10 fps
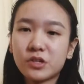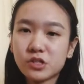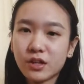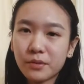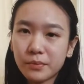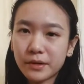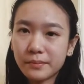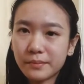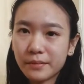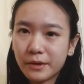thought
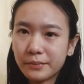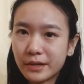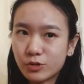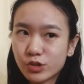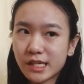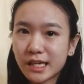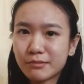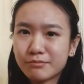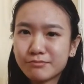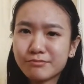it'll be interesting
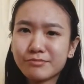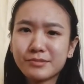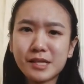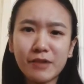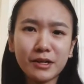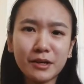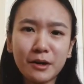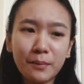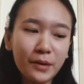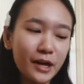to have like
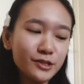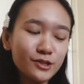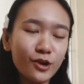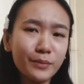a plant on my